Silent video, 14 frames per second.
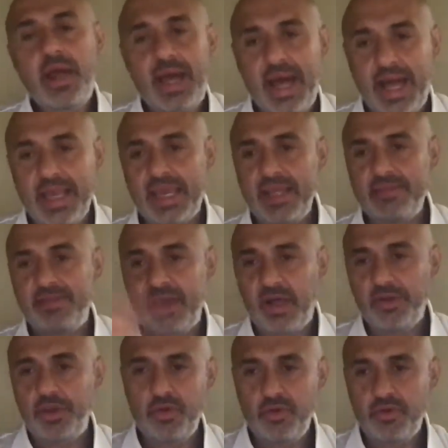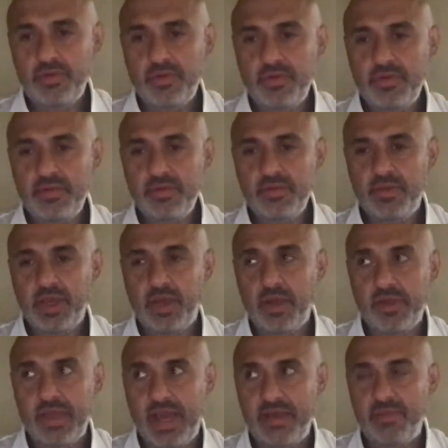I can tell you,
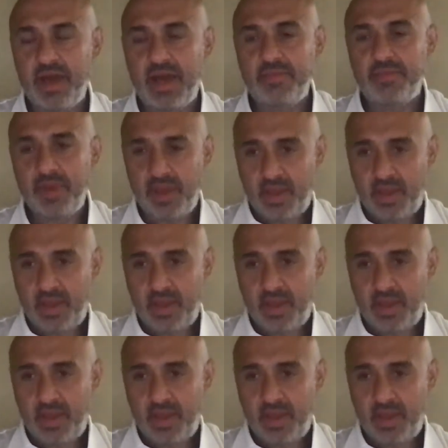because I've